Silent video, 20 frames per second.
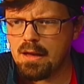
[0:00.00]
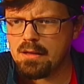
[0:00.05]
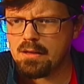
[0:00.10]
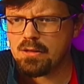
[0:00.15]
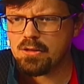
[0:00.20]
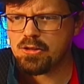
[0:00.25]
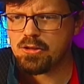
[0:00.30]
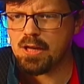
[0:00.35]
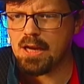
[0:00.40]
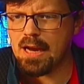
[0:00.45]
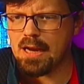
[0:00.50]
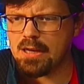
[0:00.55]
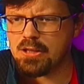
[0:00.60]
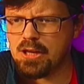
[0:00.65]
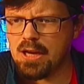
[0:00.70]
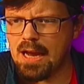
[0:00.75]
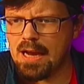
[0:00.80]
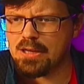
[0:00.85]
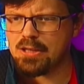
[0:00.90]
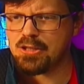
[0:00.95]
Check,
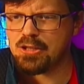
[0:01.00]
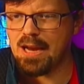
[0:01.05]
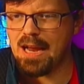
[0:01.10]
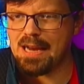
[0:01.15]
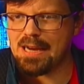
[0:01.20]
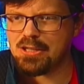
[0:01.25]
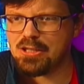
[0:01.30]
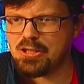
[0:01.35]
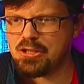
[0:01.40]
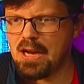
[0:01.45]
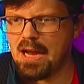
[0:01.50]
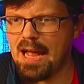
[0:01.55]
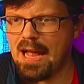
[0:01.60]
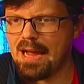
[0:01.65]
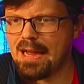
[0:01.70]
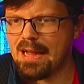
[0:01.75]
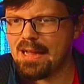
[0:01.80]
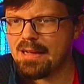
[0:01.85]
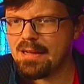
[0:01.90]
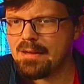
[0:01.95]
check, check, check.
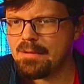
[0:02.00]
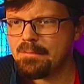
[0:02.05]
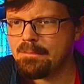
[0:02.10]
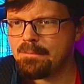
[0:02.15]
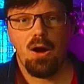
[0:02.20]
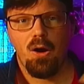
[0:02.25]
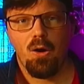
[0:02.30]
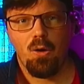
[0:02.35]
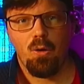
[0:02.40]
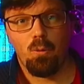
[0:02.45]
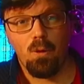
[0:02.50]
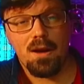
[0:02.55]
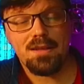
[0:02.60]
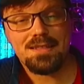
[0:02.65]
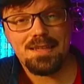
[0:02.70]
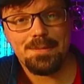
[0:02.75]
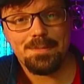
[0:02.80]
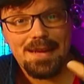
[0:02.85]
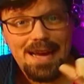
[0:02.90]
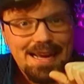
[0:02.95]
What is
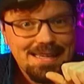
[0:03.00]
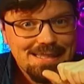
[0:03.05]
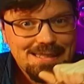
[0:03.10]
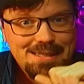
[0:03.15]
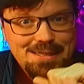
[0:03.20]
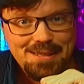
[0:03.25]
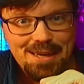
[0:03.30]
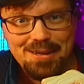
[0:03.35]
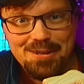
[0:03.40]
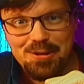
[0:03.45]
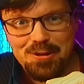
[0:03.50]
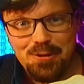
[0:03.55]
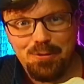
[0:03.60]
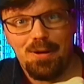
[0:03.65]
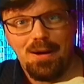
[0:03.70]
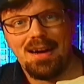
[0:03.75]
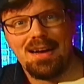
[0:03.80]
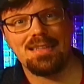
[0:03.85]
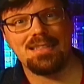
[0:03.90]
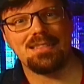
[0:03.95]
up, guys? It's Dr.
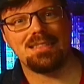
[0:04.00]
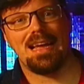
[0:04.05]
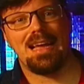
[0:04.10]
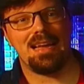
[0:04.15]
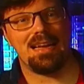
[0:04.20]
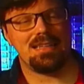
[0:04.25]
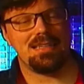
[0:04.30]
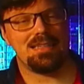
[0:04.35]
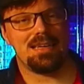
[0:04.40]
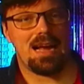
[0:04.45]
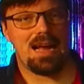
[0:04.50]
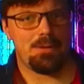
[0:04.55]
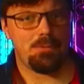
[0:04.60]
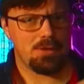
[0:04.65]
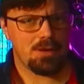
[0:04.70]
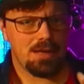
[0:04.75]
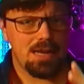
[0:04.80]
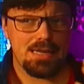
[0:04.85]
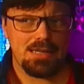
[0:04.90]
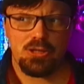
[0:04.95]
Quads, and I would
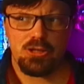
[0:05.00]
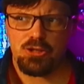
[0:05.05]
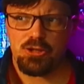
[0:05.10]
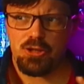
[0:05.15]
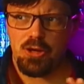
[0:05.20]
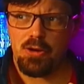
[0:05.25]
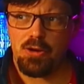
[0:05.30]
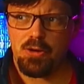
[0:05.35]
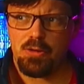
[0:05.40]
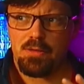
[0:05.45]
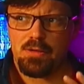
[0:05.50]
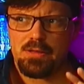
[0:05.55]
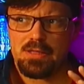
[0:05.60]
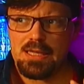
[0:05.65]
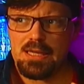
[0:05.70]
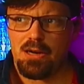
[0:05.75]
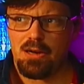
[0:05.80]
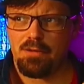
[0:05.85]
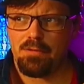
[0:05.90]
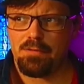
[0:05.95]
like to show you the
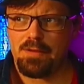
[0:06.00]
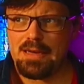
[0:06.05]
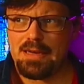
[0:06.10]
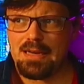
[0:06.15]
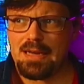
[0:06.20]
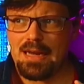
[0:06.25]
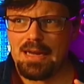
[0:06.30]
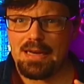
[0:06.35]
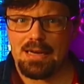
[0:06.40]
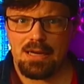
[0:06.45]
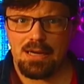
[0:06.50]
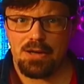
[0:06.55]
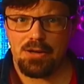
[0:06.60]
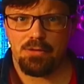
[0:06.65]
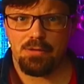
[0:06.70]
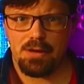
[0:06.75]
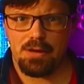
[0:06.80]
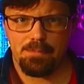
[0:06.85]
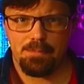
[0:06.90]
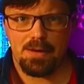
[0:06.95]

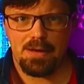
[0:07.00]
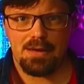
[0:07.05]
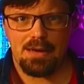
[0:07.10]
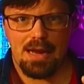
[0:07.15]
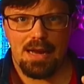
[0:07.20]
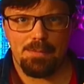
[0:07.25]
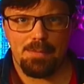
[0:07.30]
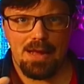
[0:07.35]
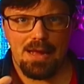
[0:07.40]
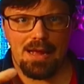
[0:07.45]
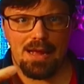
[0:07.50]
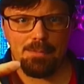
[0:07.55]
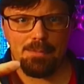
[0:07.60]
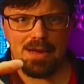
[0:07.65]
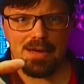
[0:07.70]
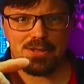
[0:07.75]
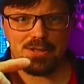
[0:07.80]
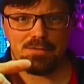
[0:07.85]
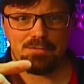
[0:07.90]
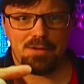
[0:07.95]
TRV900, but I'm
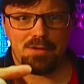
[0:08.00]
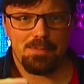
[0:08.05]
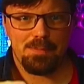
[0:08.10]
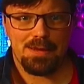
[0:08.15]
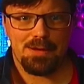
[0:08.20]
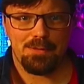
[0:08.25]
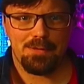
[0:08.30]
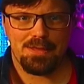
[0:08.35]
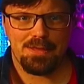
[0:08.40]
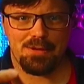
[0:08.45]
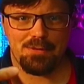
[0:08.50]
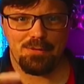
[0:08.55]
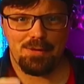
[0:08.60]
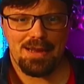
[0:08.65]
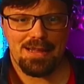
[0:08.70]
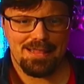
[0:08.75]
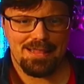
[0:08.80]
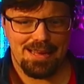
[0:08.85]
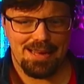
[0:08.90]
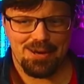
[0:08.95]
actually filming with it
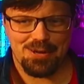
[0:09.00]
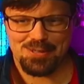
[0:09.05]
right there.